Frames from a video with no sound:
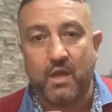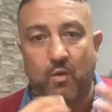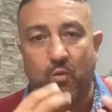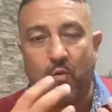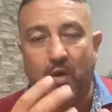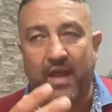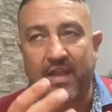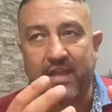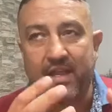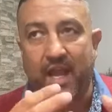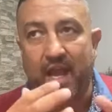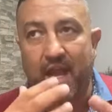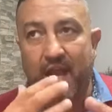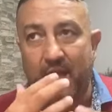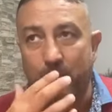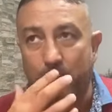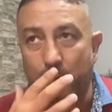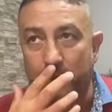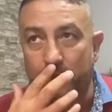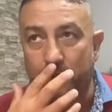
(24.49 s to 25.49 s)
Why
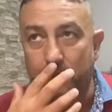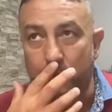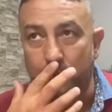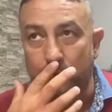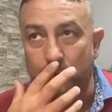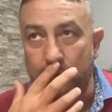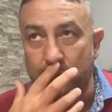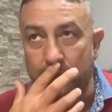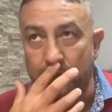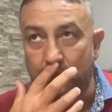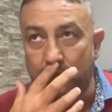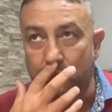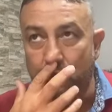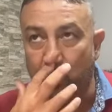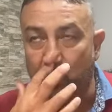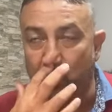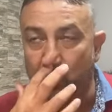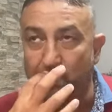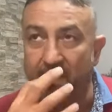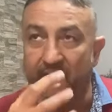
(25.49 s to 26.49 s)
are we using
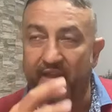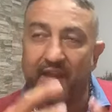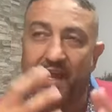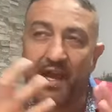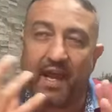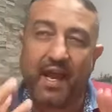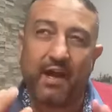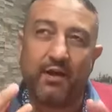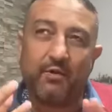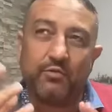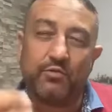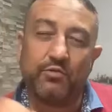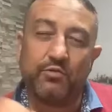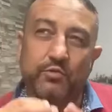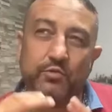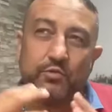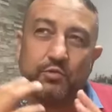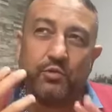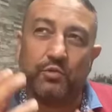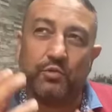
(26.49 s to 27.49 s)
hope and how
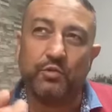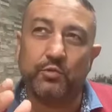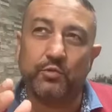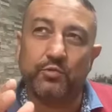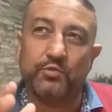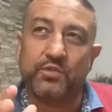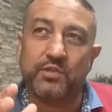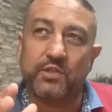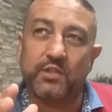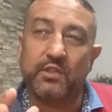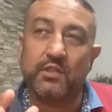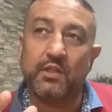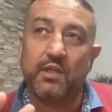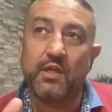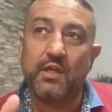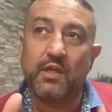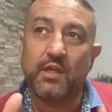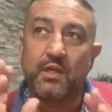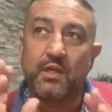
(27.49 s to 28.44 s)
to use it